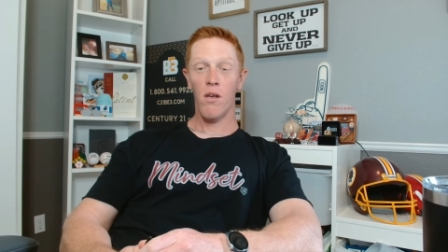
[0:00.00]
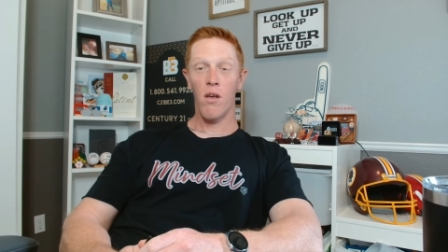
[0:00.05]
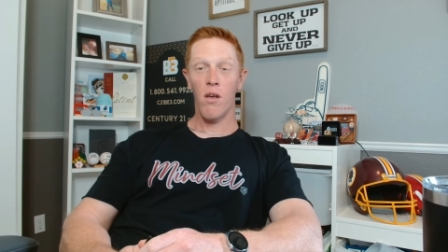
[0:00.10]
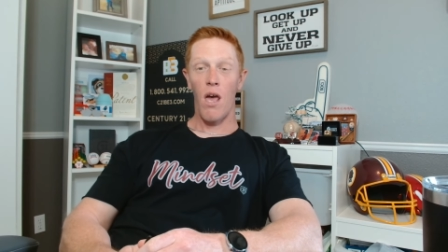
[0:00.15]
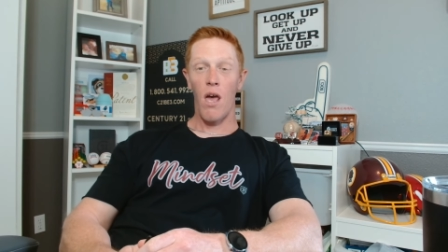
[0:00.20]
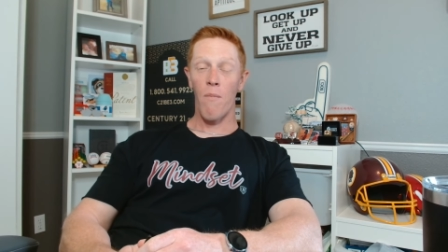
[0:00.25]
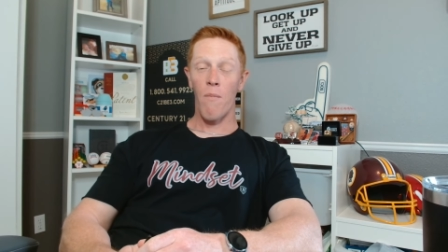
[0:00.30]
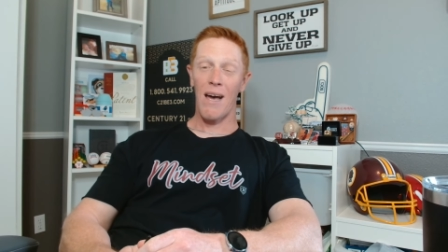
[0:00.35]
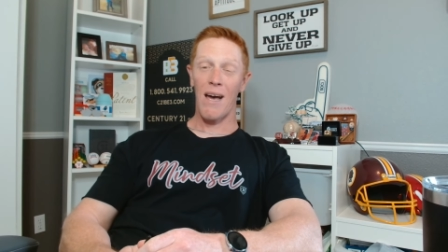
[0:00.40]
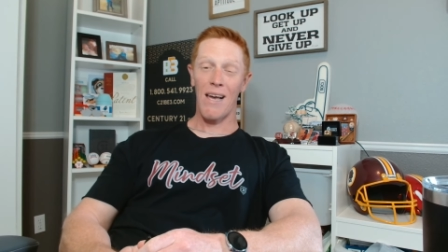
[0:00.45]

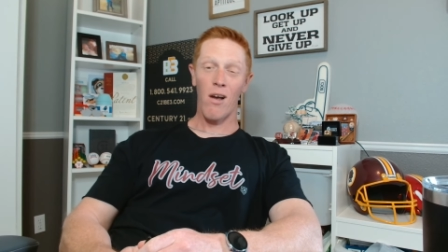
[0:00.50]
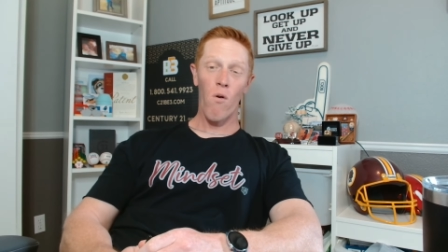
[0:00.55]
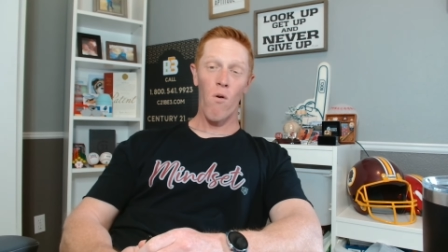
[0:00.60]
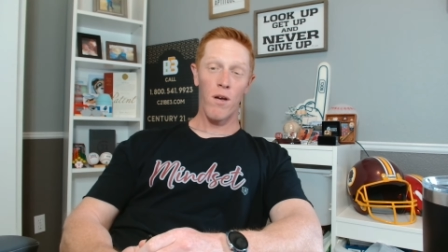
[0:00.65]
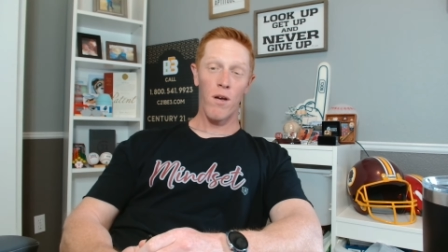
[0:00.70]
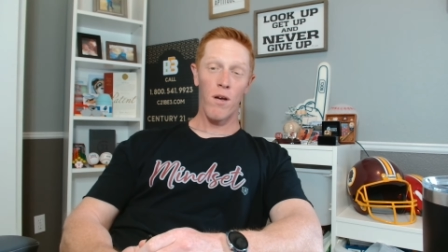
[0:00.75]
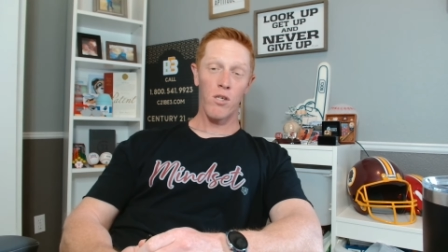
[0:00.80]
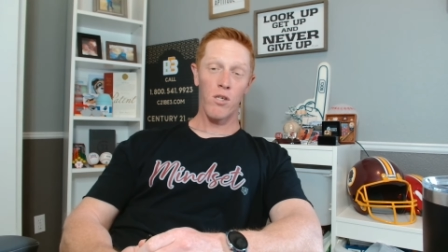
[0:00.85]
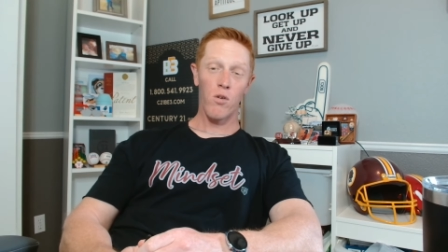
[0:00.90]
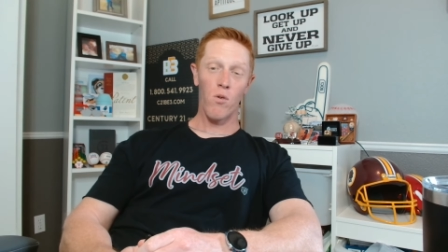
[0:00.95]
Am I
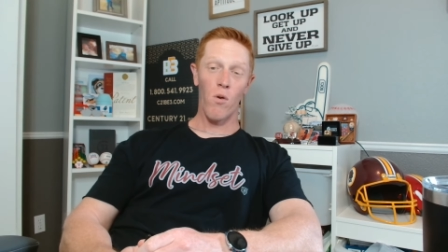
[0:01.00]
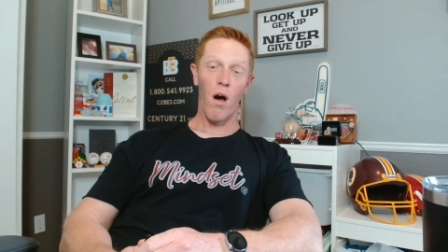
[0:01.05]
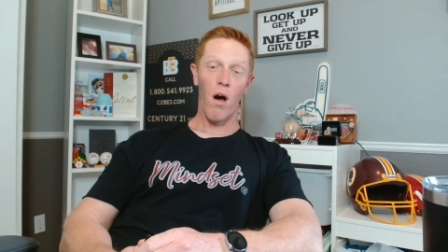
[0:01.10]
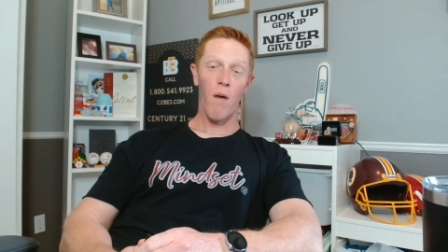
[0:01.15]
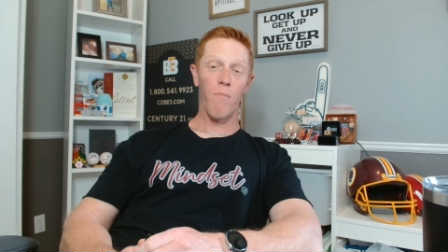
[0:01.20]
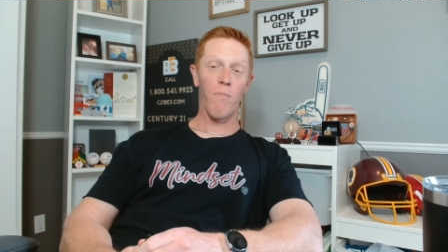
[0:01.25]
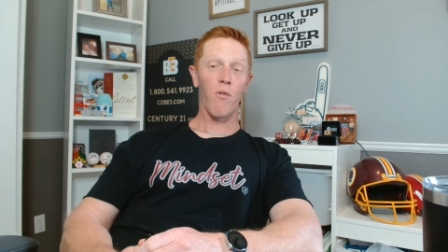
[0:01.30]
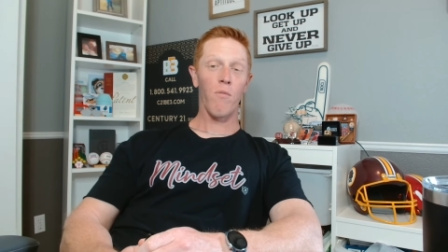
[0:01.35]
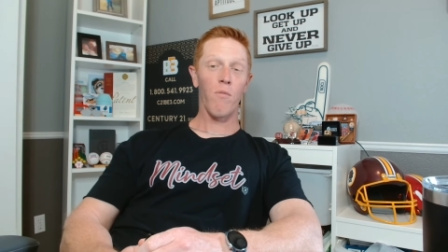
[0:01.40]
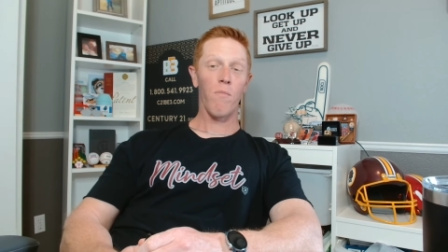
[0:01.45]
going to
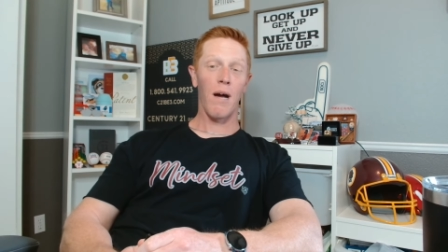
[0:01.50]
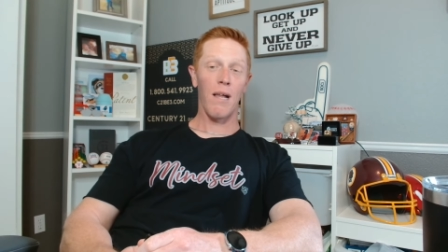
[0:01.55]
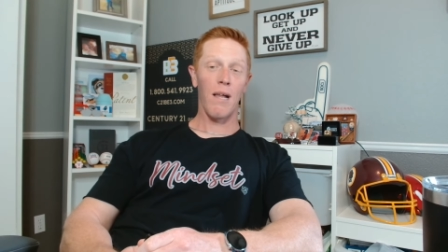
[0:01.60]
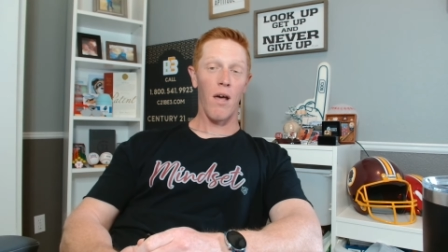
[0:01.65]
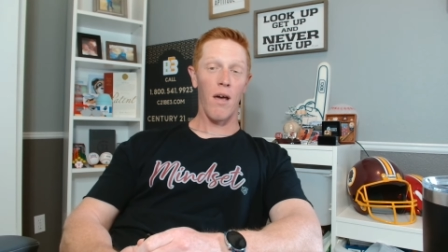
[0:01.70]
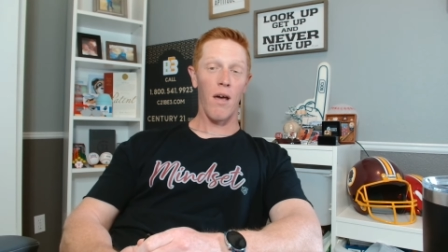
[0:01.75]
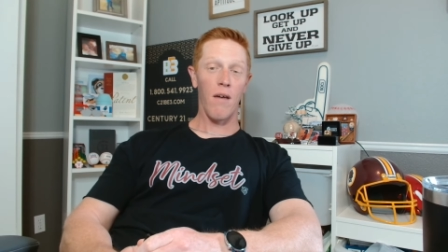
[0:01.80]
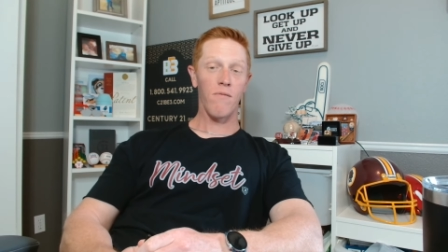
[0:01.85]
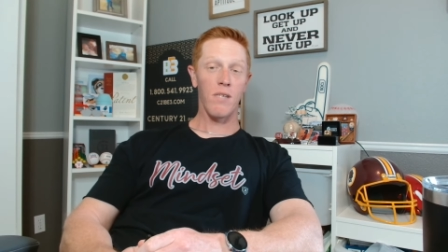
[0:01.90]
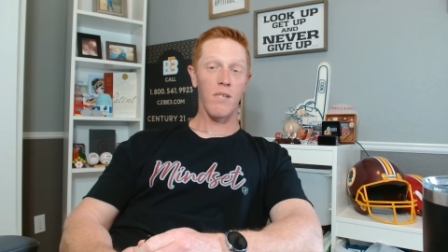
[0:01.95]
uproot my
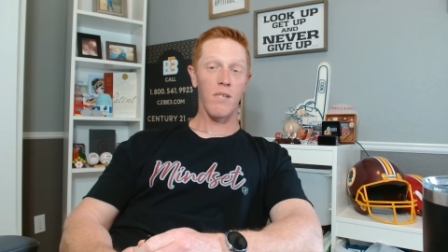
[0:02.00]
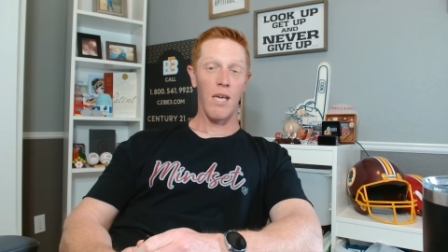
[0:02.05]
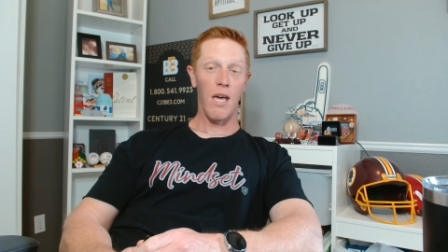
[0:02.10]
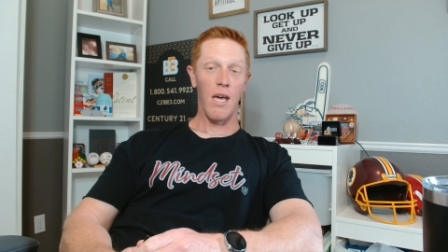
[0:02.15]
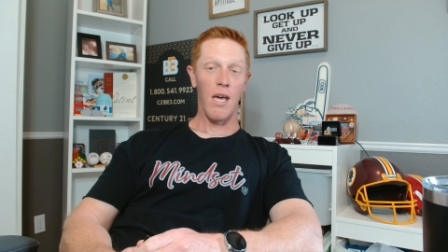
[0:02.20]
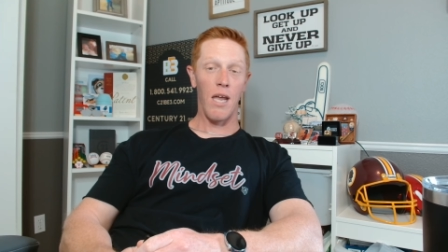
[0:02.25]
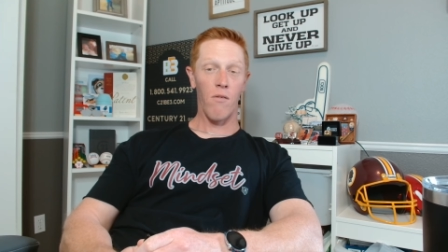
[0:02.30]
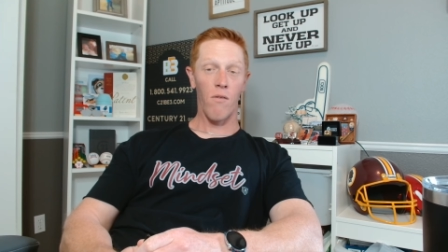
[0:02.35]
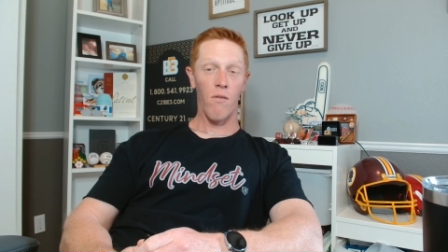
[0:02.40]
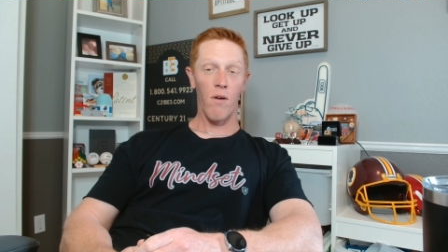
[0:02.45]
life to
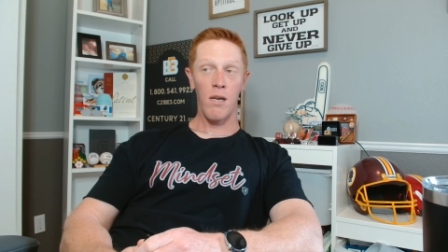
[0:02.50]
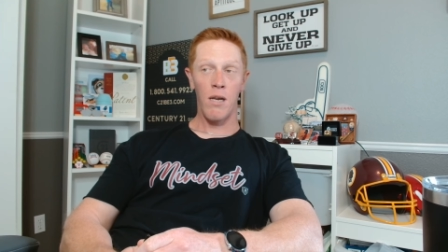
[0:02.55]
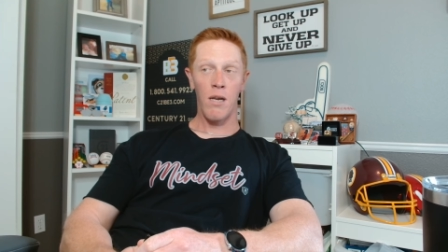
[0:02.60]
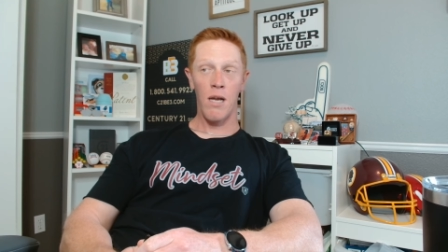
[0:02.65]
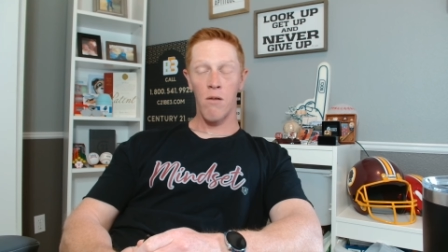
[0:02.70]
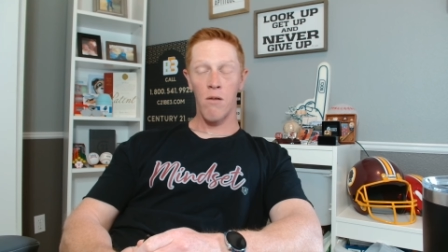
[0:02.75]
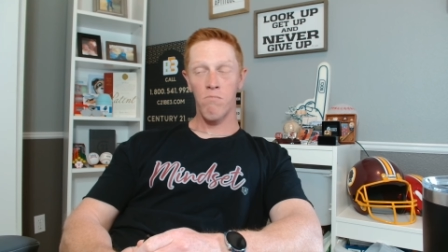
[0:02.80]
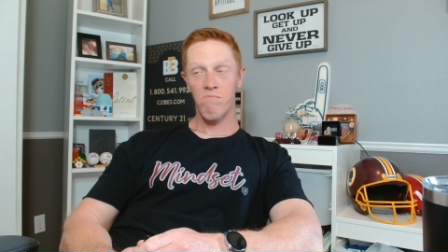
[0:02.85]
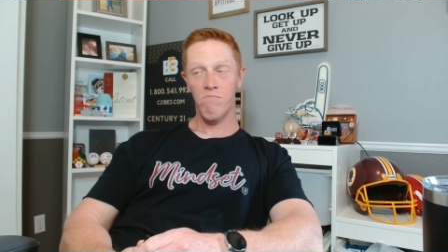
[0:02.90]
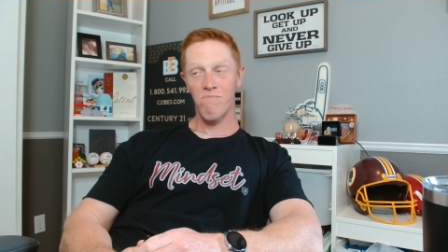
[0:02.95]
get it right
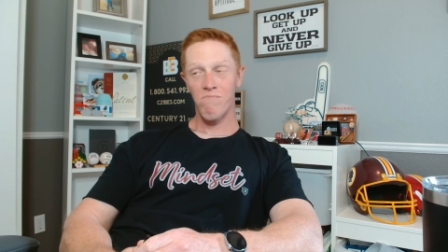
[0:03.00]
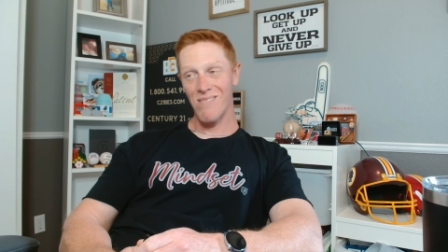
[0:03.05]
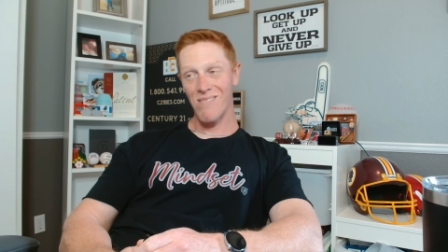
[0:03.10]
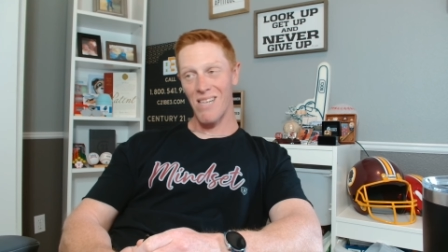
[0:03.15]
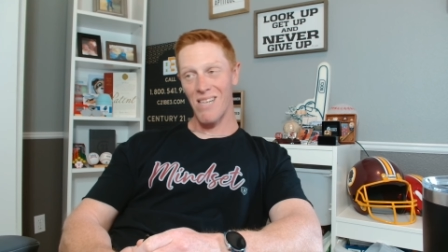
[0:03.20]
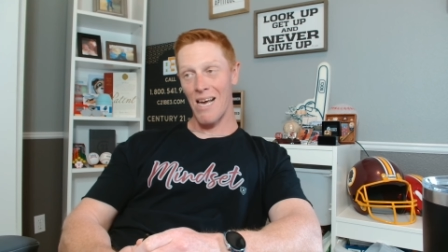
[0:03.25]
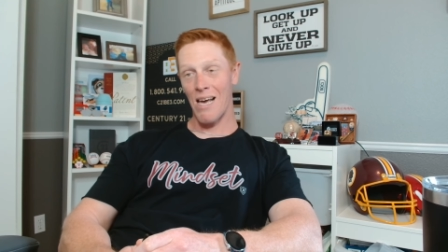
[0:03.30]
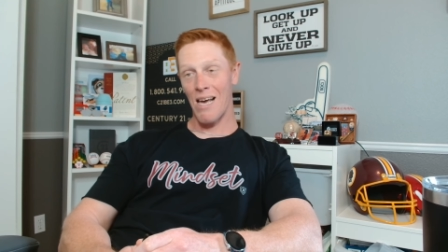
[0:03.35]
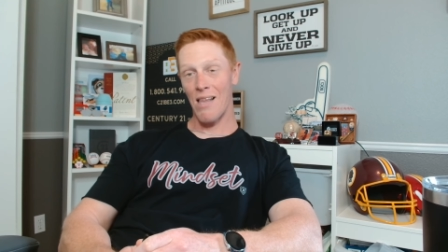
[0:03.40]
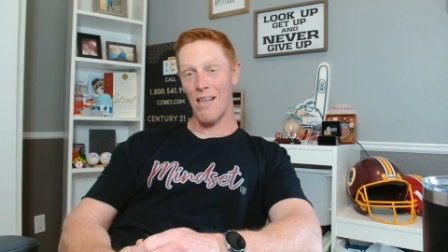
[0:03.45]
now?
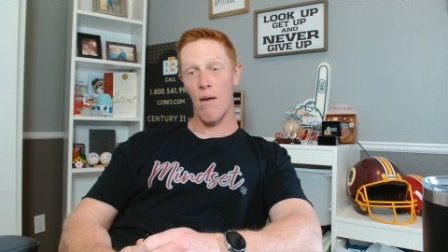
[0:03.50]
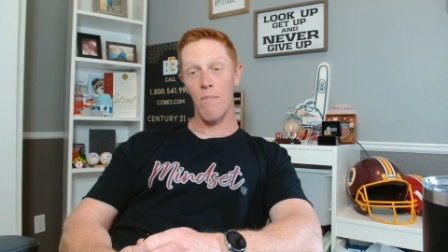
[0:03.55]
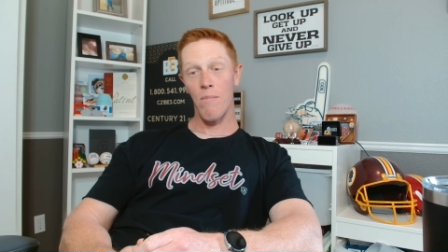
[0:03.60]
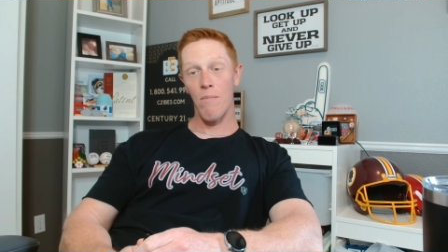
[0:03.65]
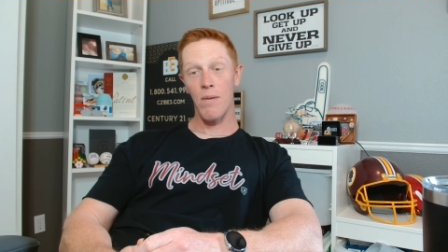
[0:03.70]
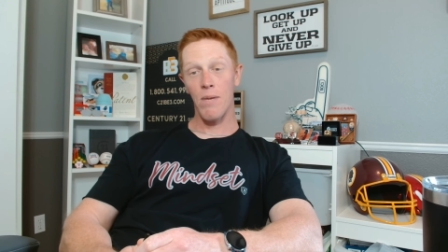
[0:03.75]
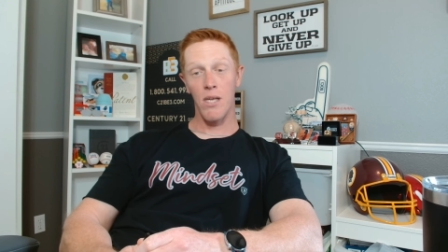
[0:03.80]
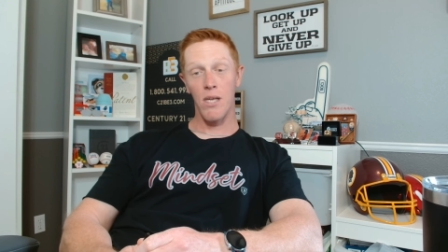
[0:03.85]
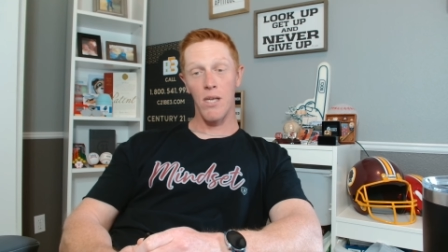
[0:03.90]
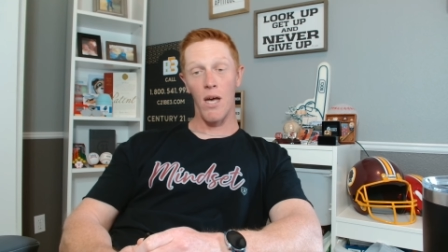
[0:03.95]
Nah, that'd be
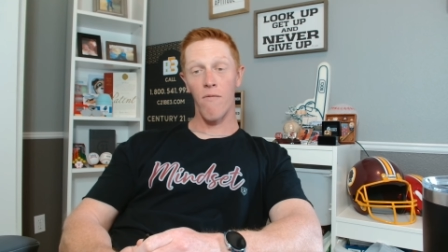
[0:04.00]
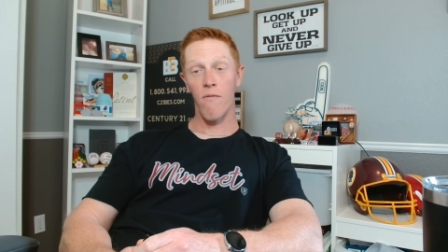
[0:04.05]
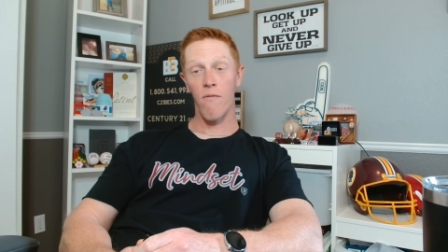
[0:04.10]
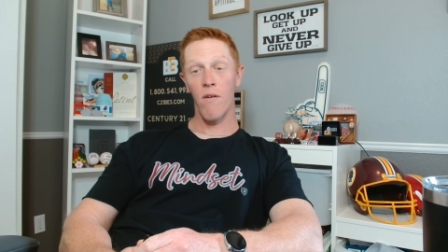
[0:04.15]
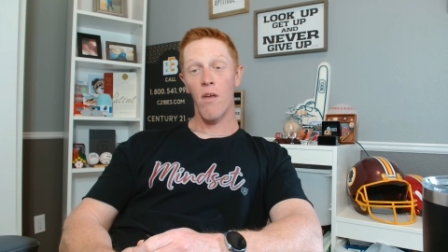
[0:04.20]
tough.